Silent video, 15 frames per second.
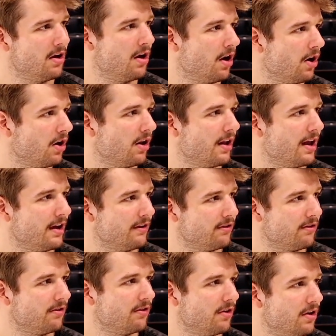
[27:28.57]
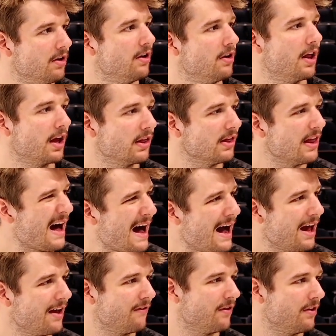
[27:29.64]
are less like
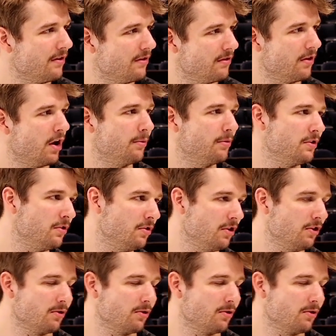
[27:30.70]
live and opportunities where